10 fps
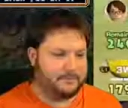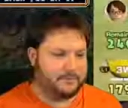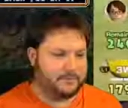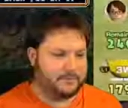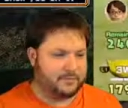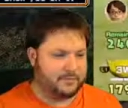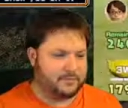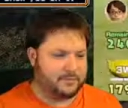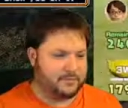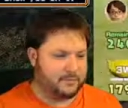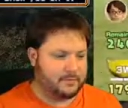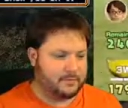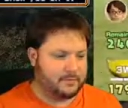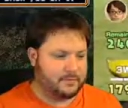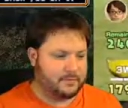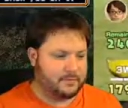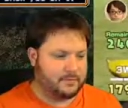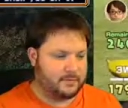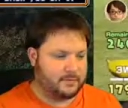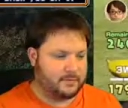
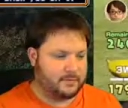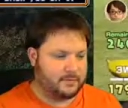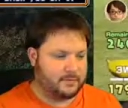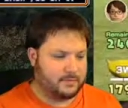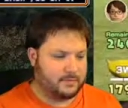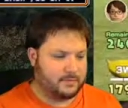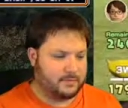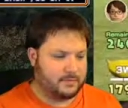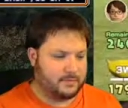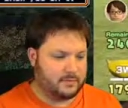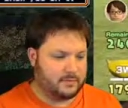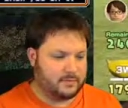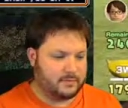Nobody speaks.